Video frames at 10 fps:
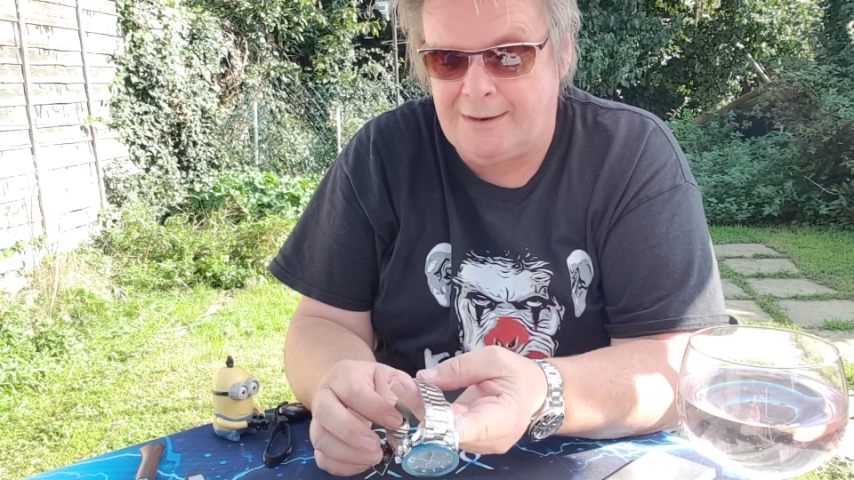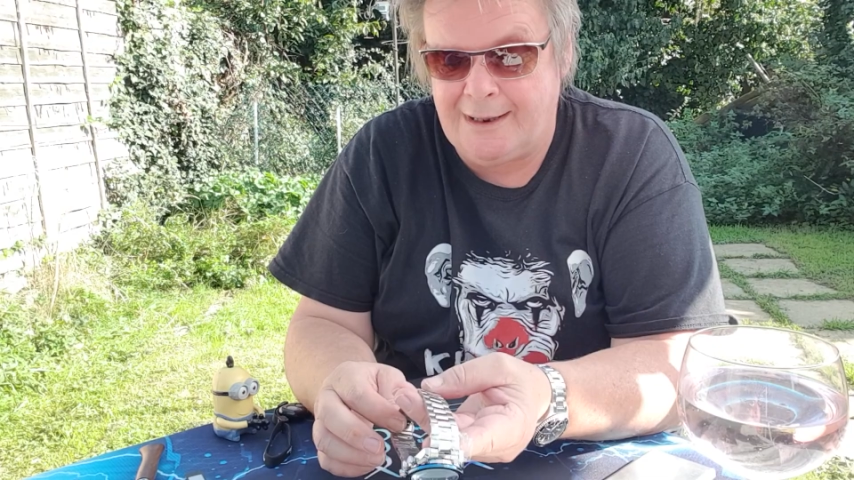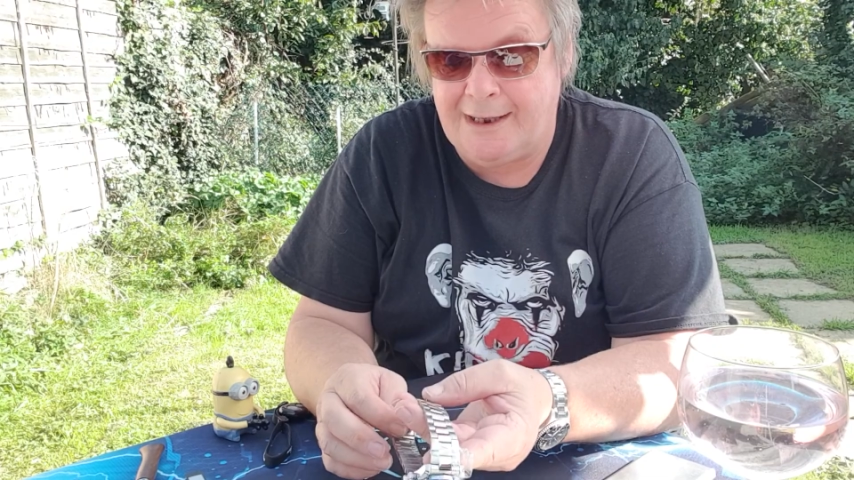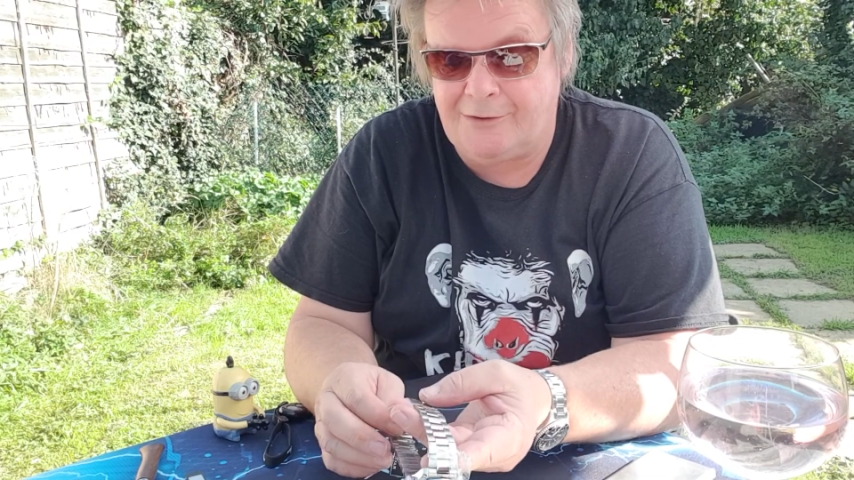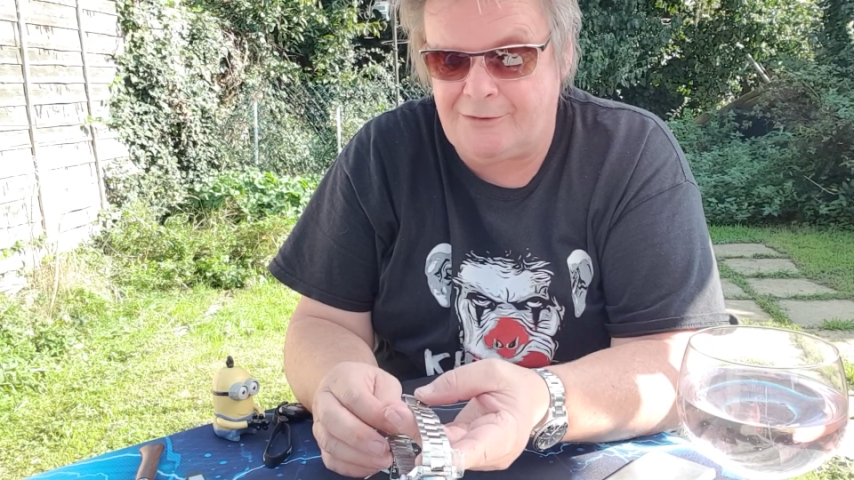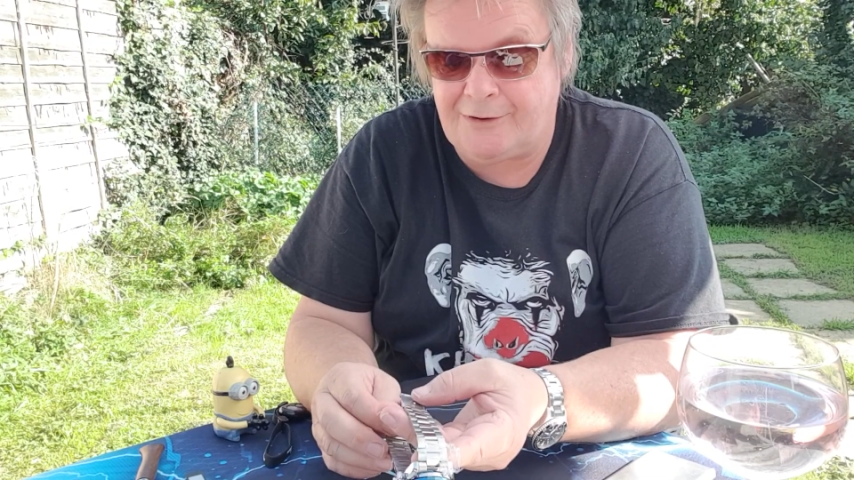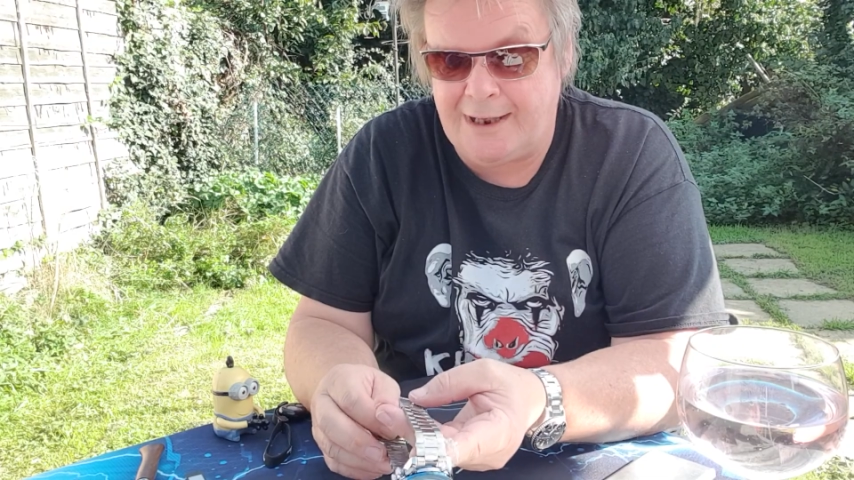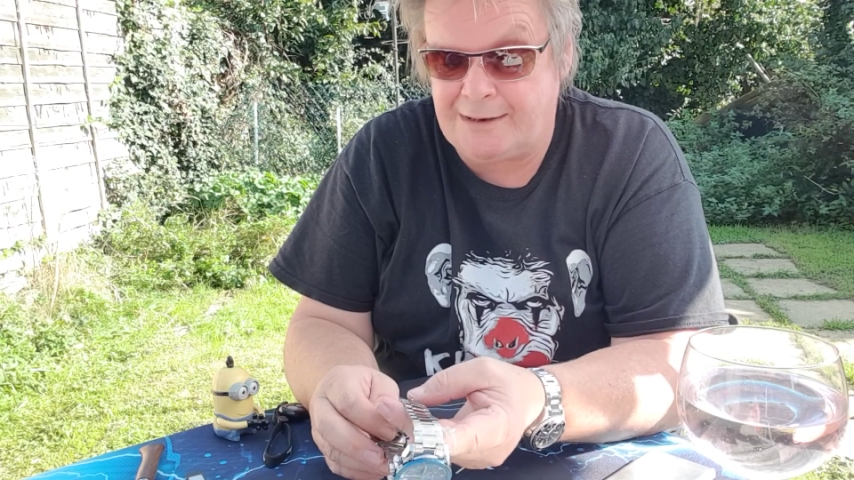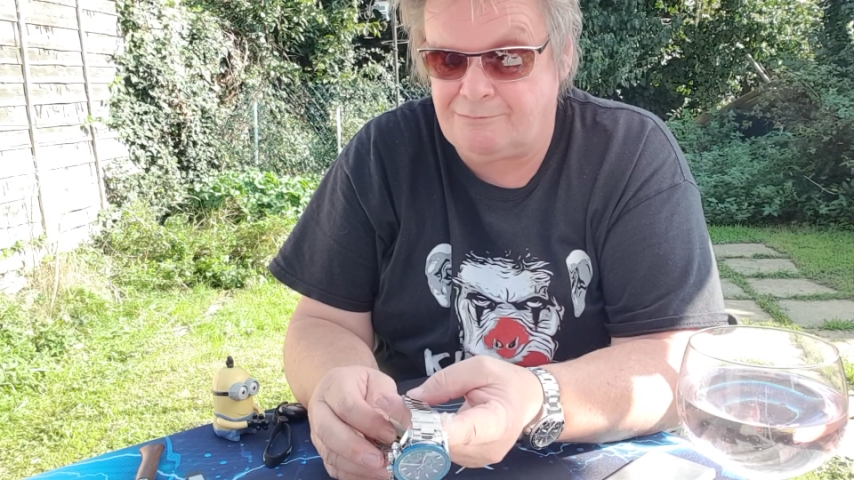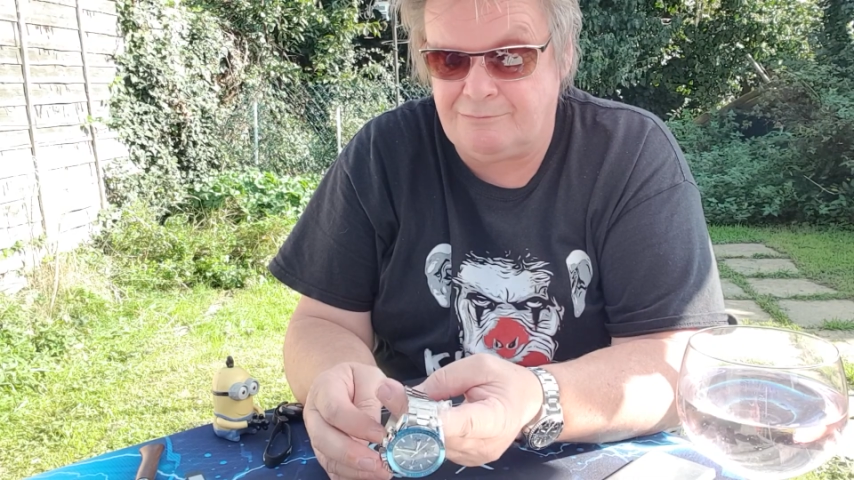That is
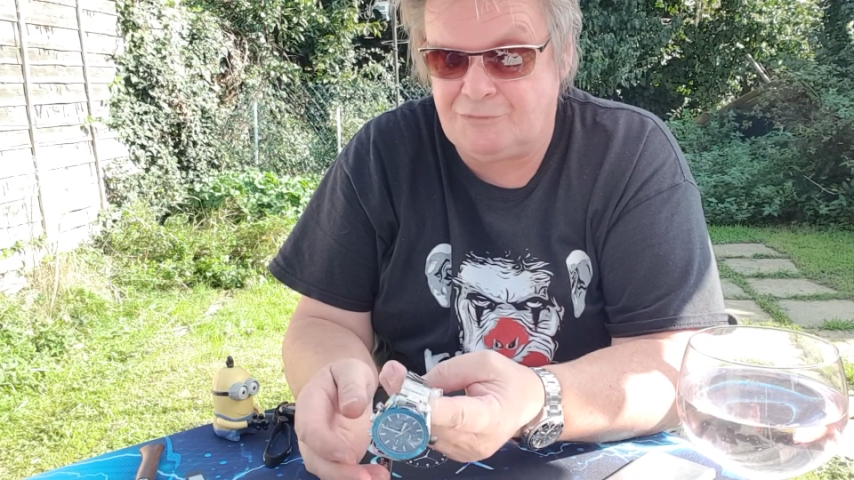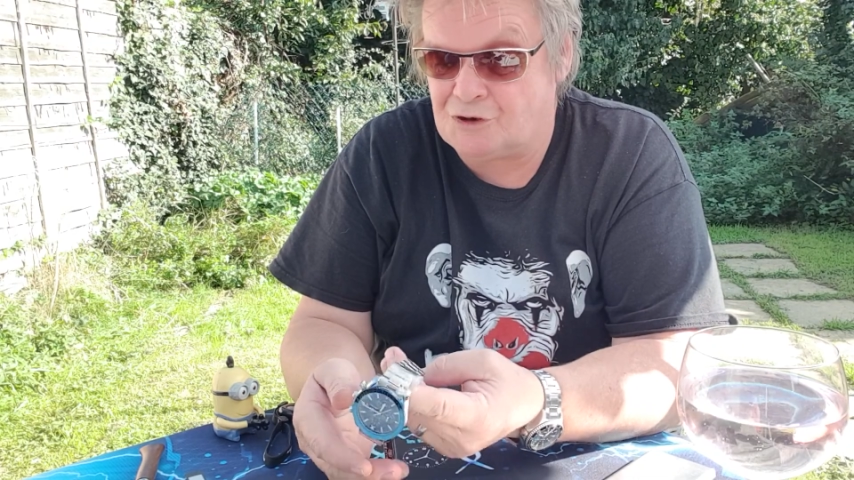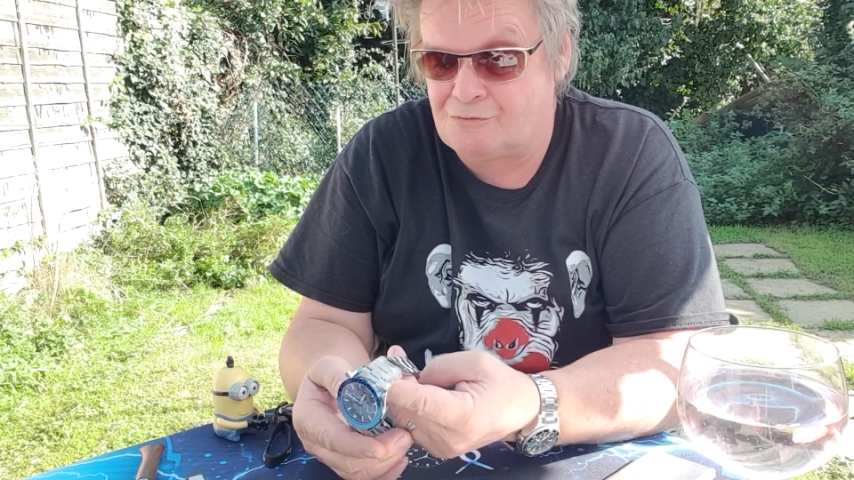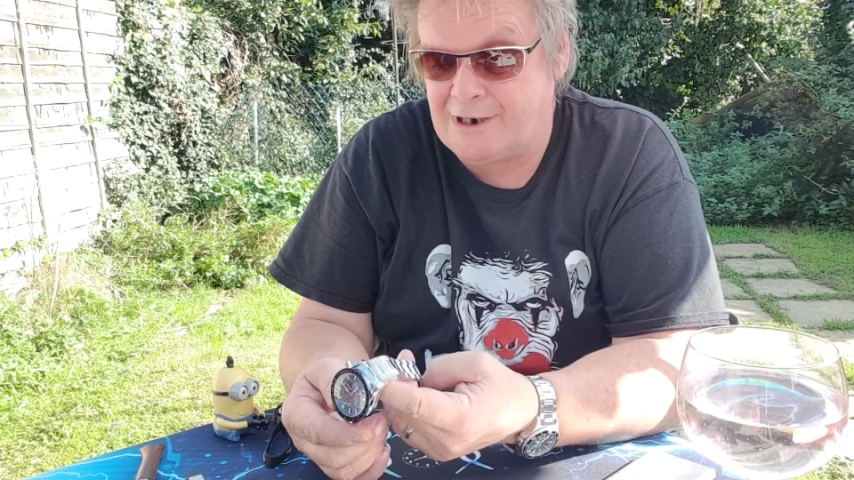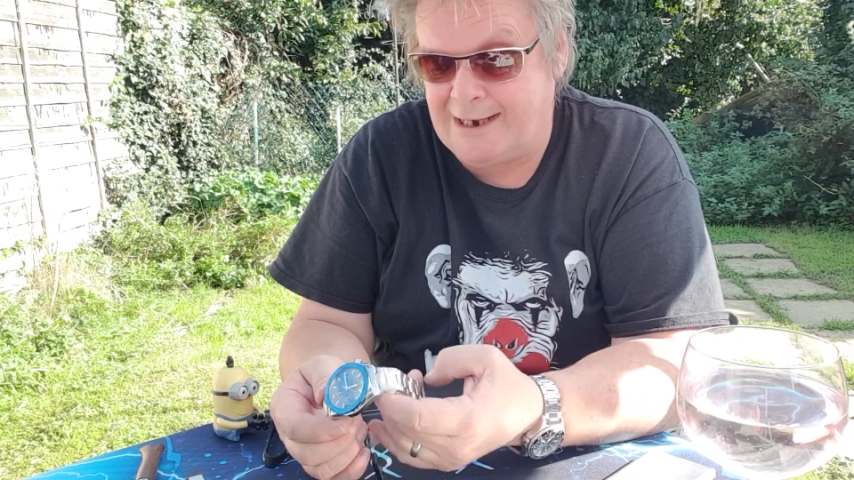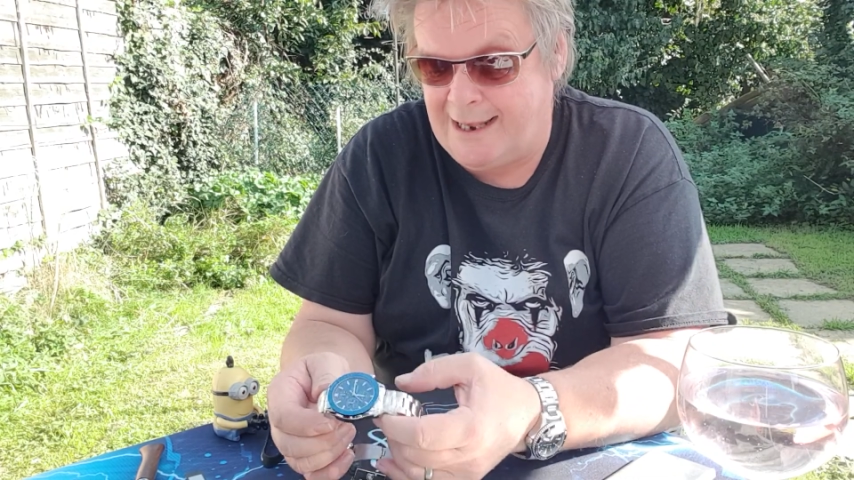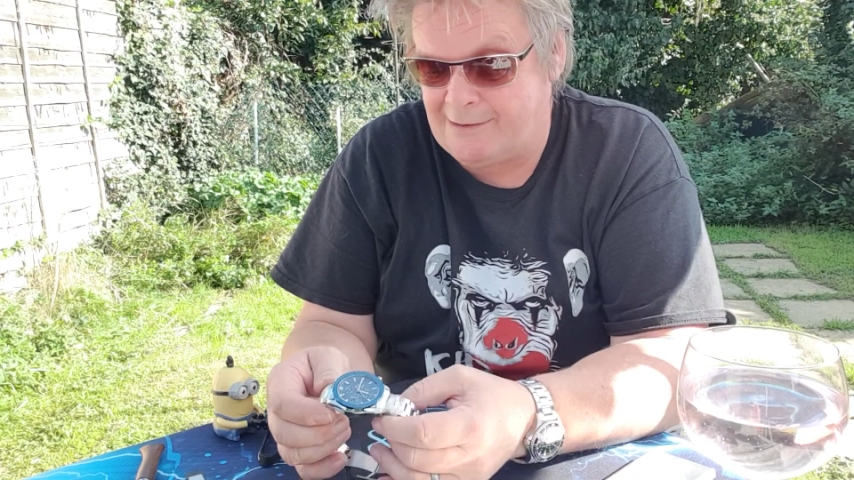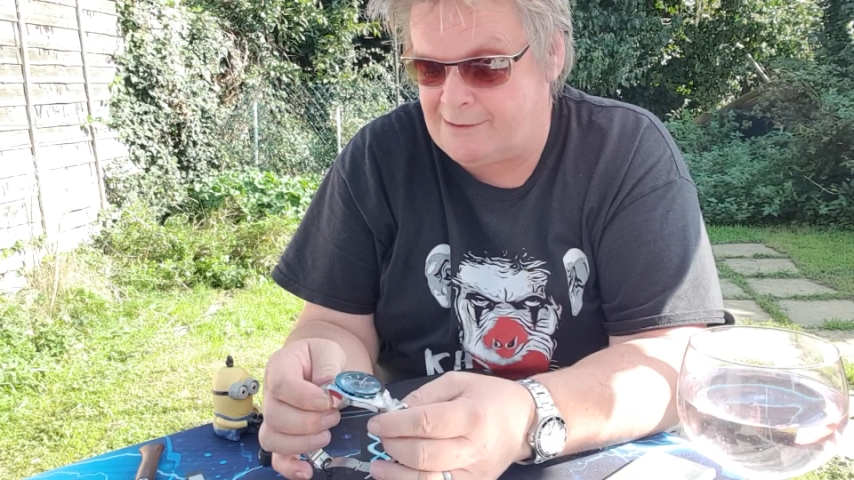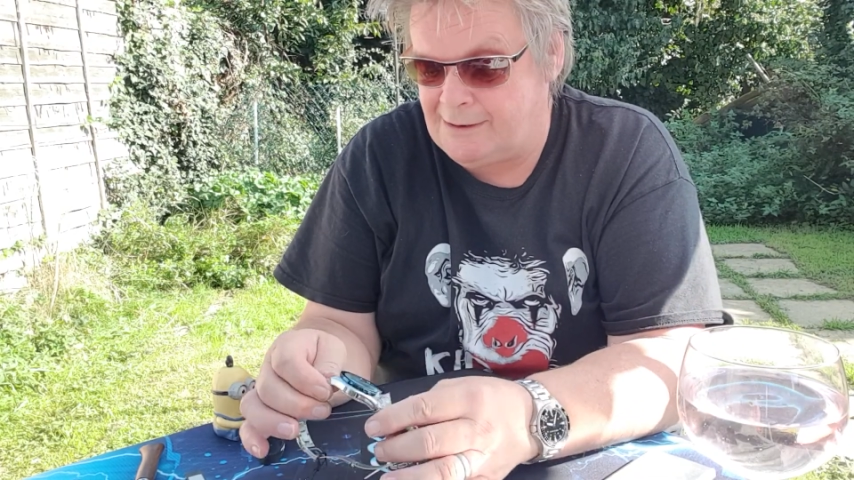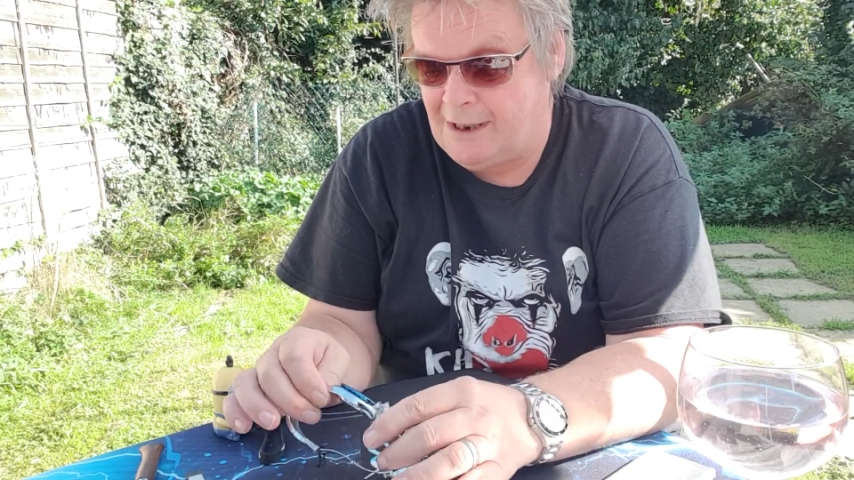just really excellent,